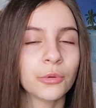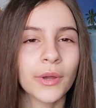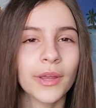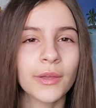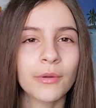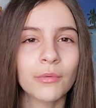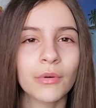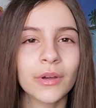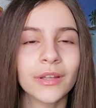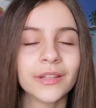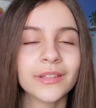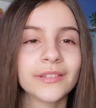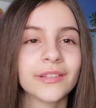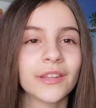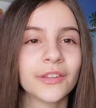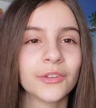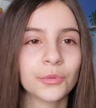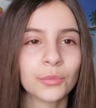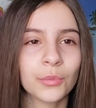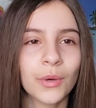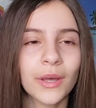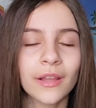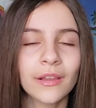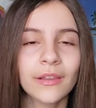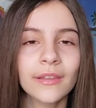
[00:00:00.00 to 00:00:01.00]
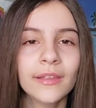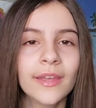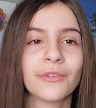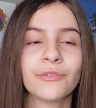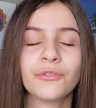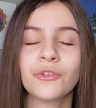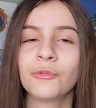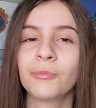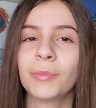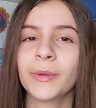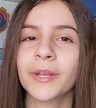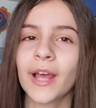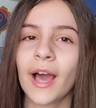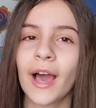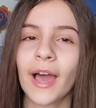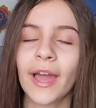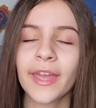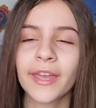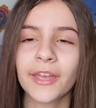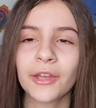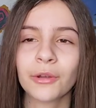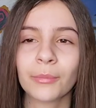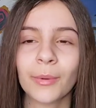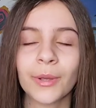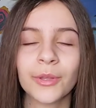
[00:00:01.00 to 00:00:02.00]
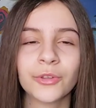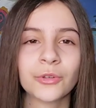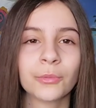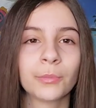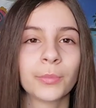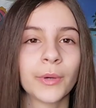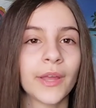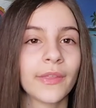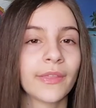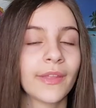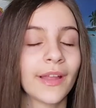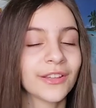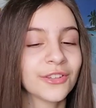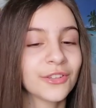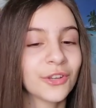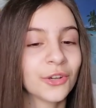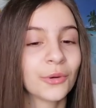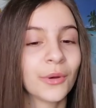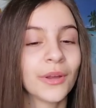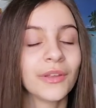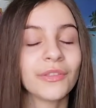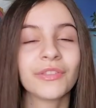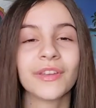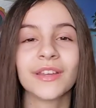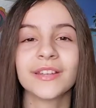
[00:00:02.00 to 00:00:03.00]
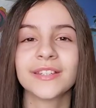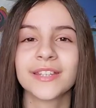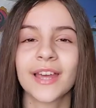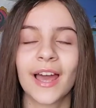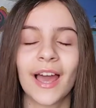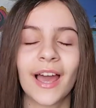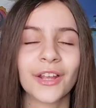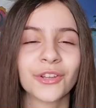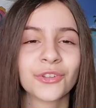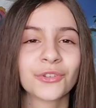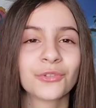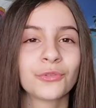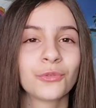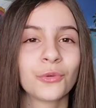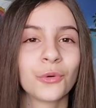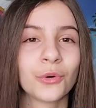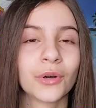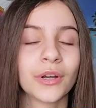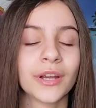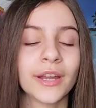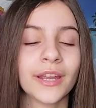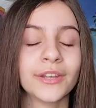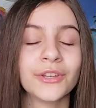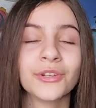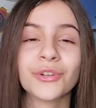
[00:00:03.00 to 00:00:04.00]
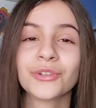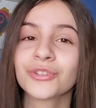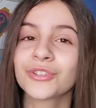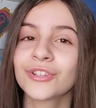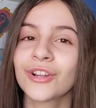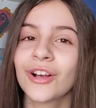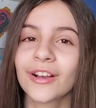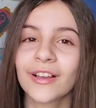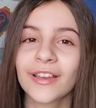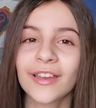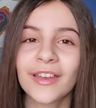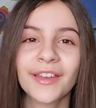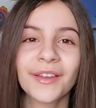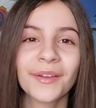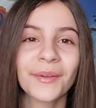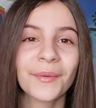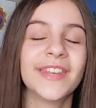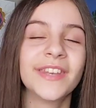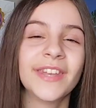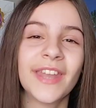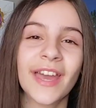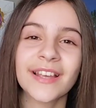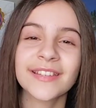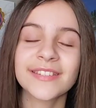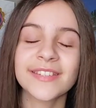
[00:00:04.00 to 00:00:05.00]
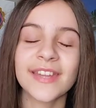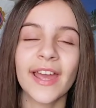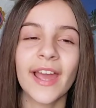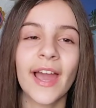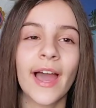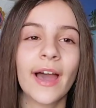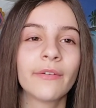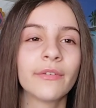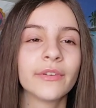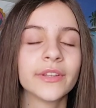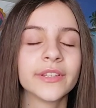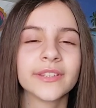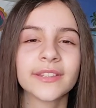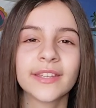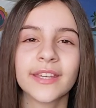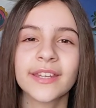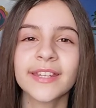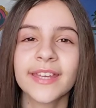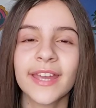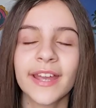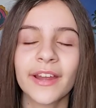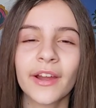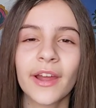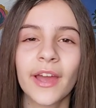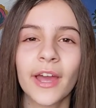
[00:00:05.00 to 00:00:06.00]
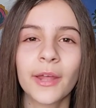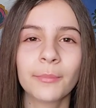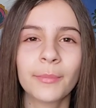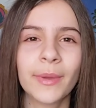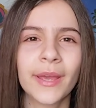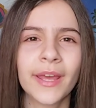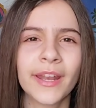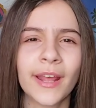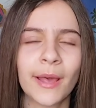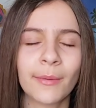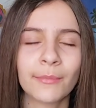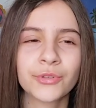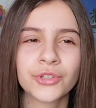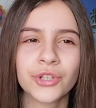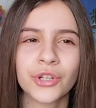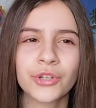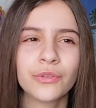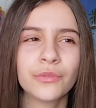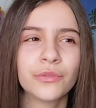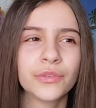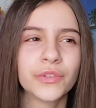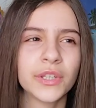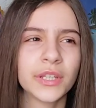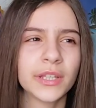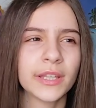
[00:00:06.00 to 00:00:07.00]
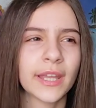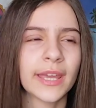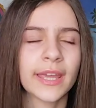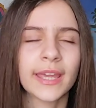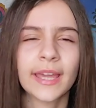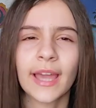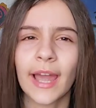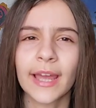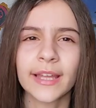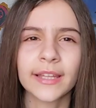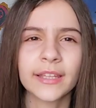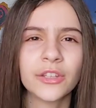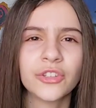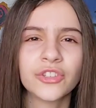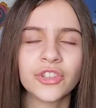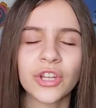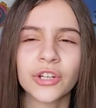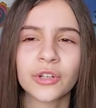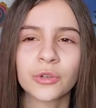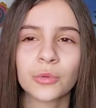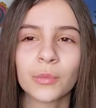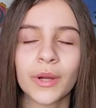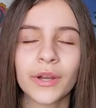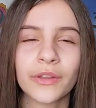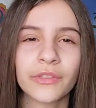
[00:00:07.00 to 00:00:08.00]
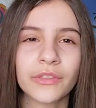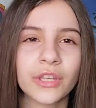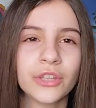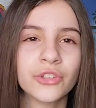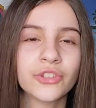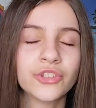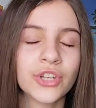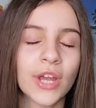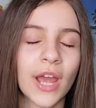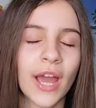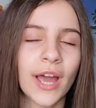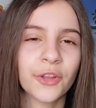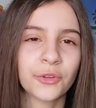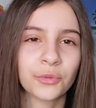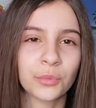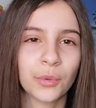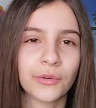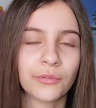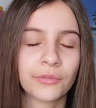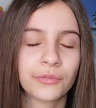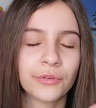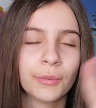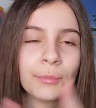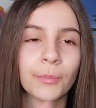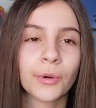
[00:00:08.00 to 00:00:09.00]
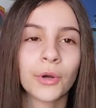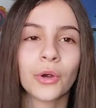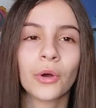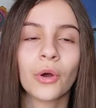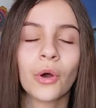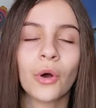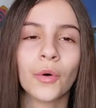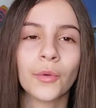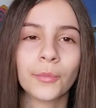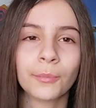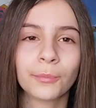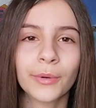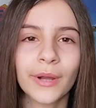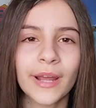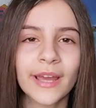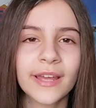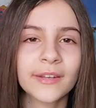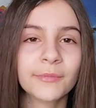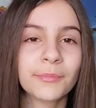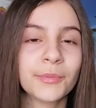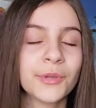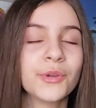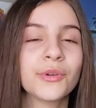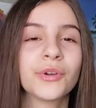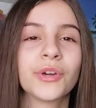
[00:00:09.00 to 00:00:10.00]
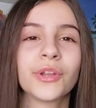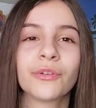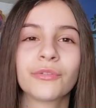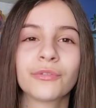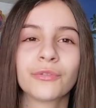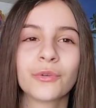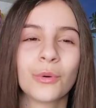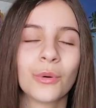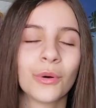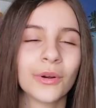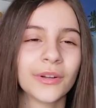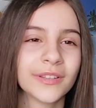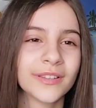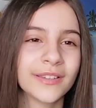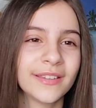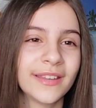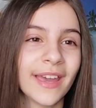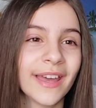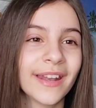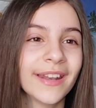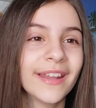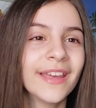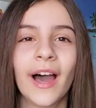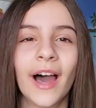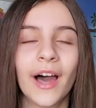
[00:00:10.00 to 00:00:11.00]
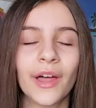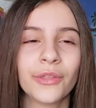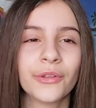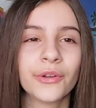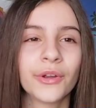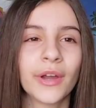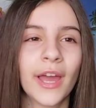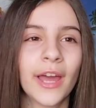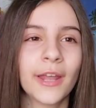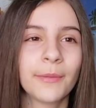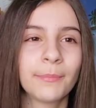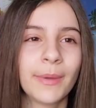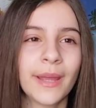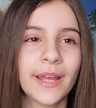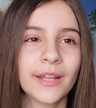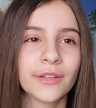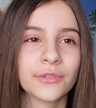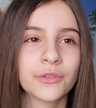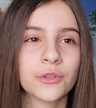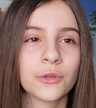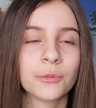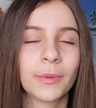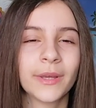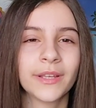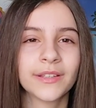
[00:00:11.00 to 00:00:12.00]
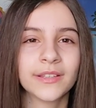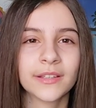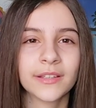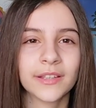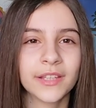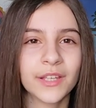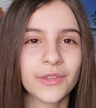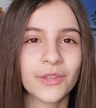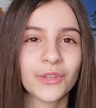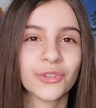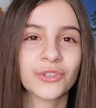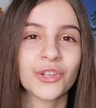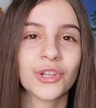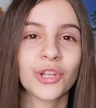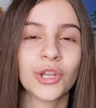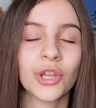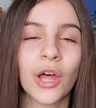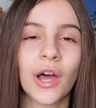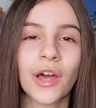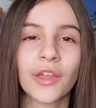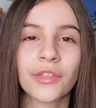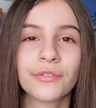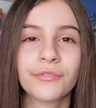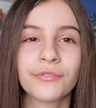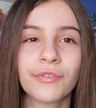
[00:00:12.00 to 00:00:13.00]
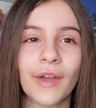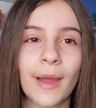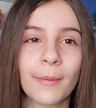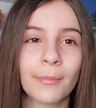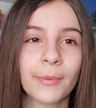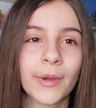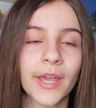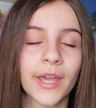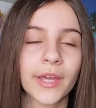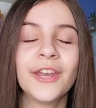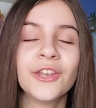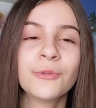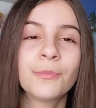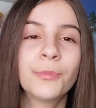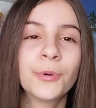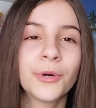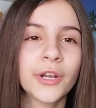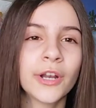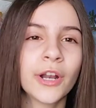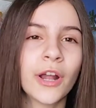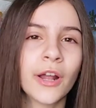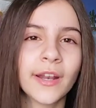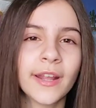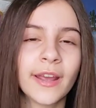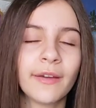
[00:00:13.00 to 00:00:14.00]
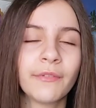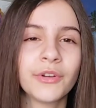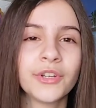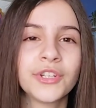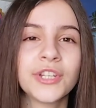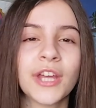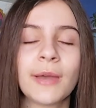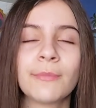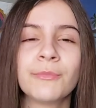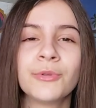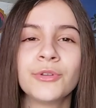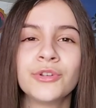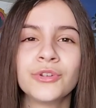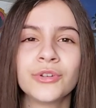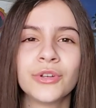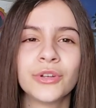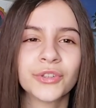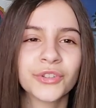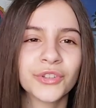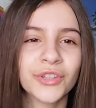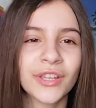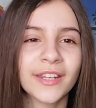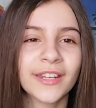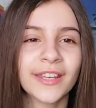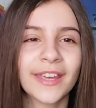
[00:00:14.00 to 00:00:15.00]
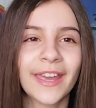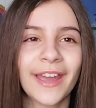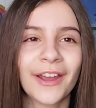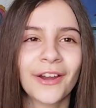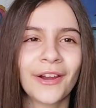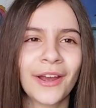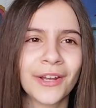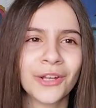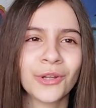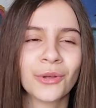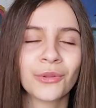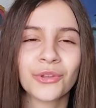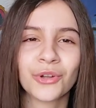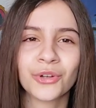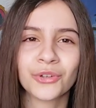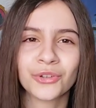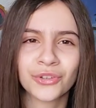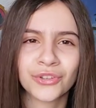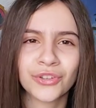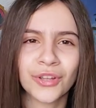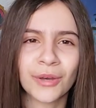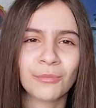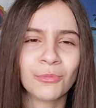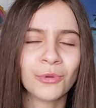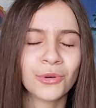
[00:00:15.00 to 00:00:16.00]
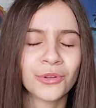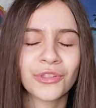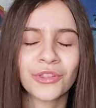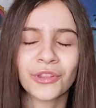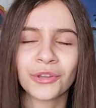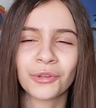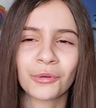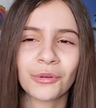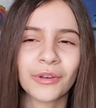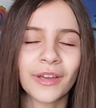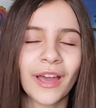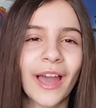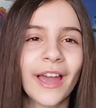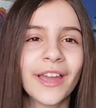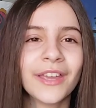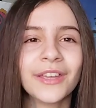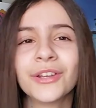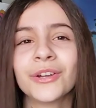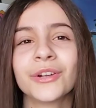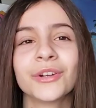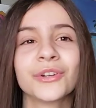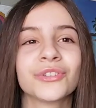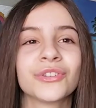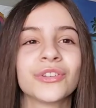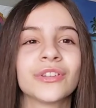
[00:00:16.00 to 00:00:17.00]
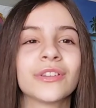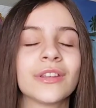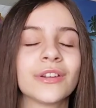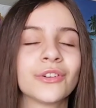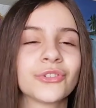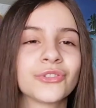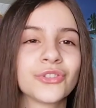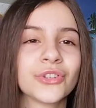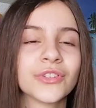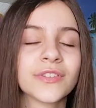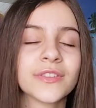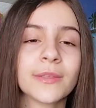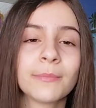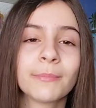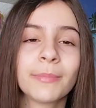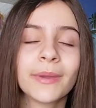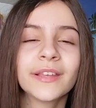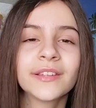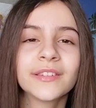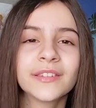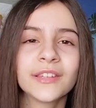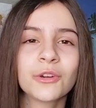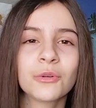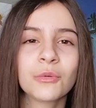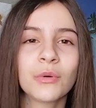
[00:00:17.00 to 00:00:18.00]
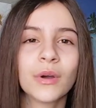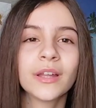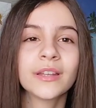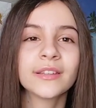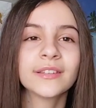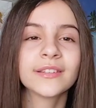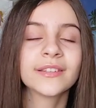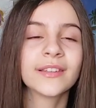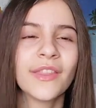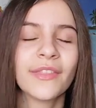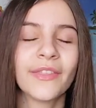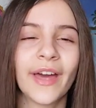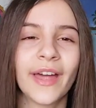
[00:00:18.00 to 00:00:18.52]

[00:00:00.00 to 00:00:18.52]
great ones as well. If you've been eyeing a razor brand, that's a great thing to ask for in your stocking. Next, I have a skincare headband. I'm sure you've seen like Kylie Jenner wear these. She has one from her own brand, but you could of course get other headbands. They're basically this cloth fabric and you put it on every time you do your skincare. I know there's some with little cat ears and there's just the basic ones.